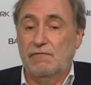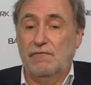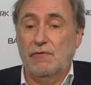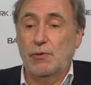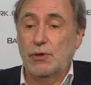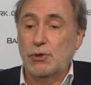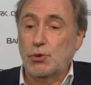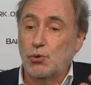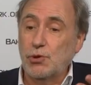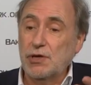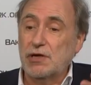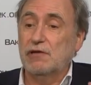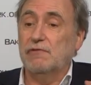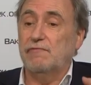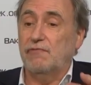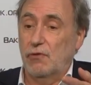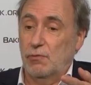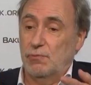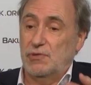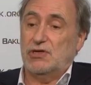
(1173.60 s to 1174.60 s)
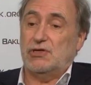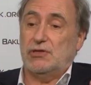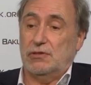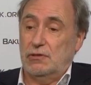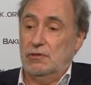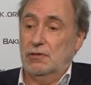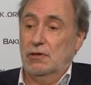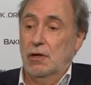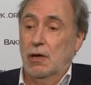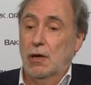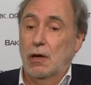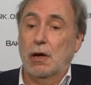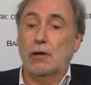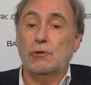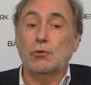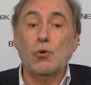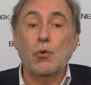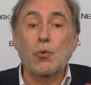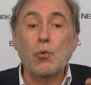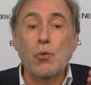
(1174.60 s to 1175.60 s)
very quick information,
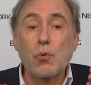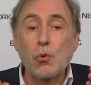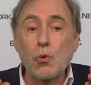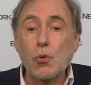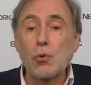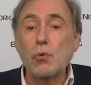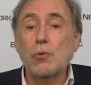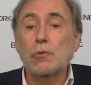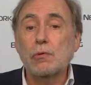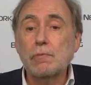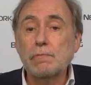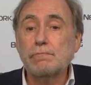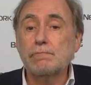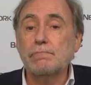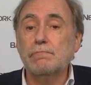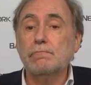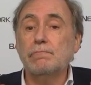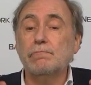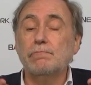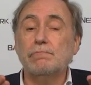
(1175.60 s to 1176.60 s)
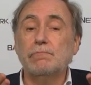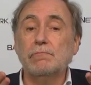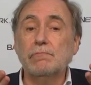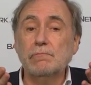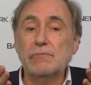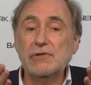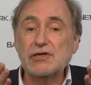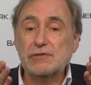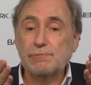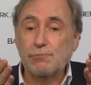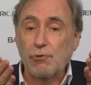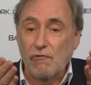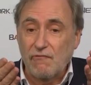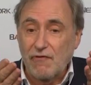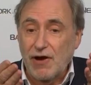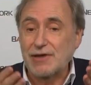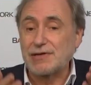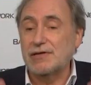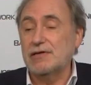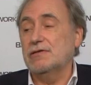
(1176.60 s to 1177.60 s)
and who is
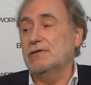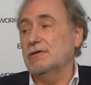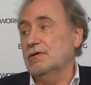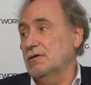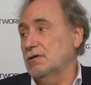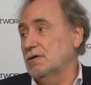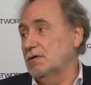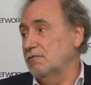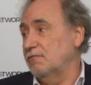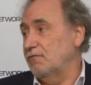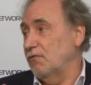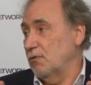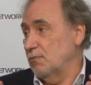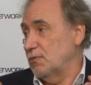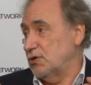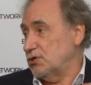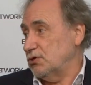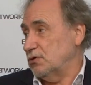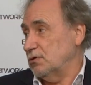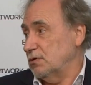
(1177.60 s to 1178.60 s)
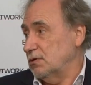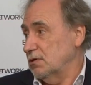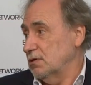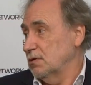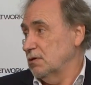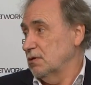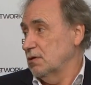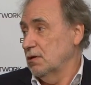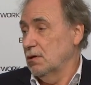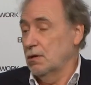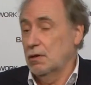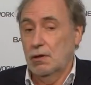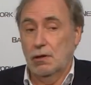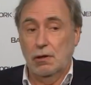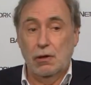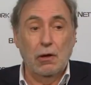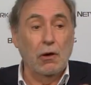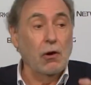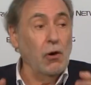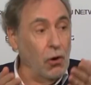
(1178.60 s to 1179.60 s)
providing information?
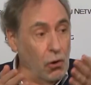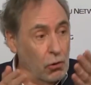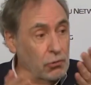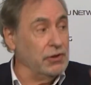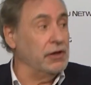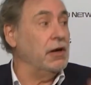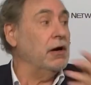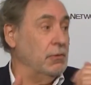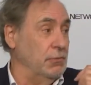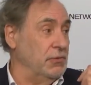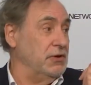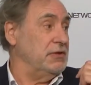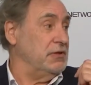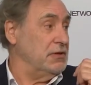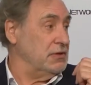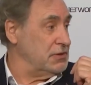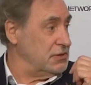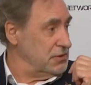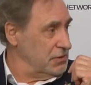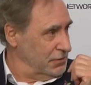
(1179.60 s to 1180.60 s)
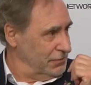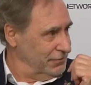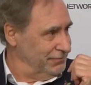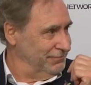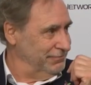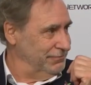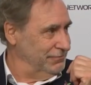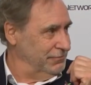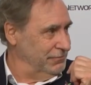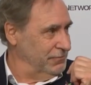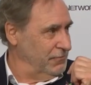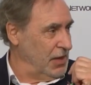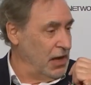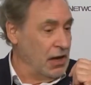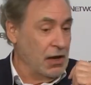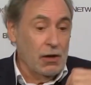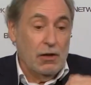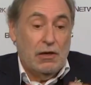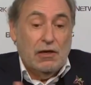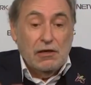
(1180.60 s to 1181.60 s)
Only Armenians.
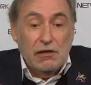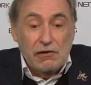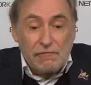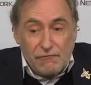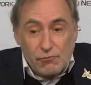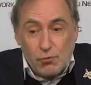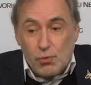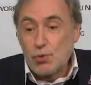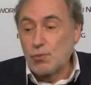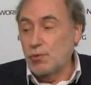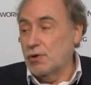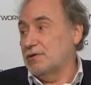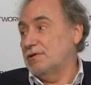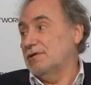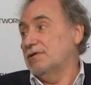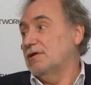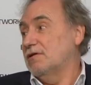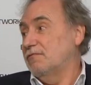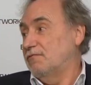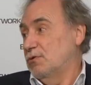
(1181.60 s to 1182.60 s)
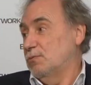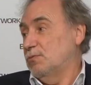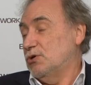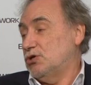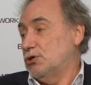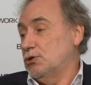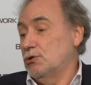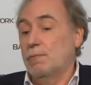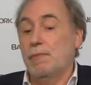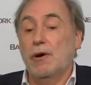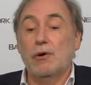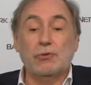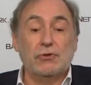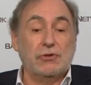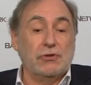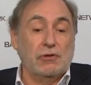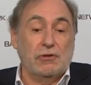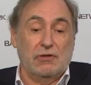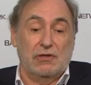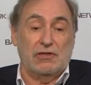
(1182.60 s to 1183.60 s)
If we want an information
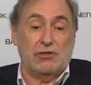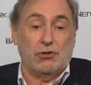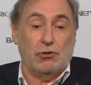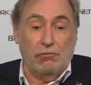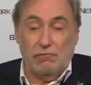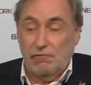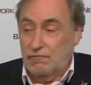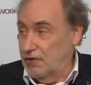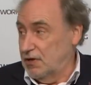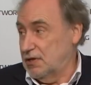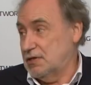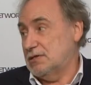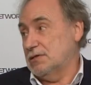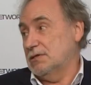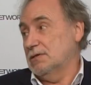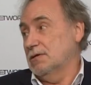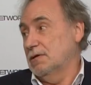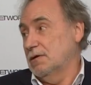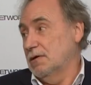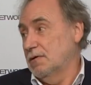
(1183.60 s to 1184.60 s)
about these conflicts,